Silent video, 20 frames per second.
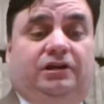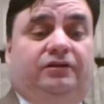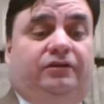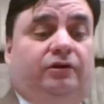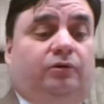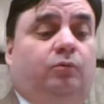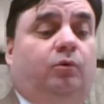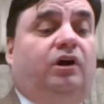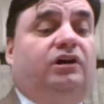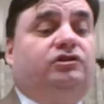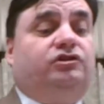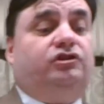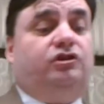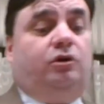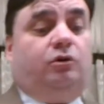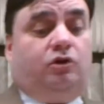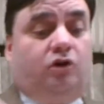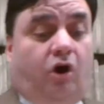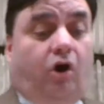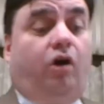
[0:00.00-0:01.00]
There was
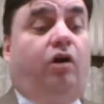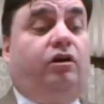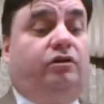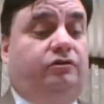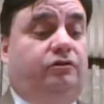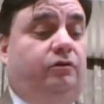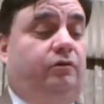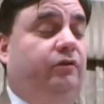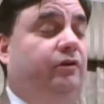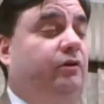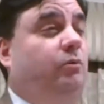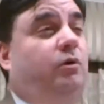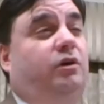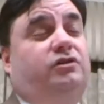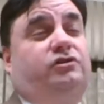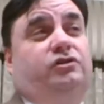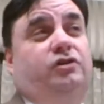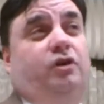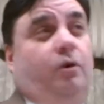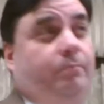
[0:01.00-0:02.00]
no cardinal, there
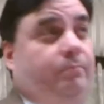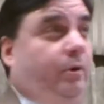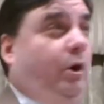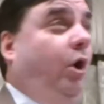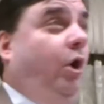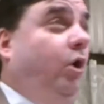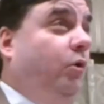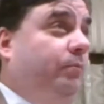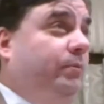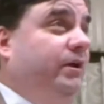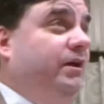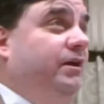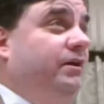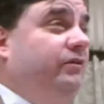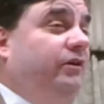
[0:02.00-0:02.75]
was no pope,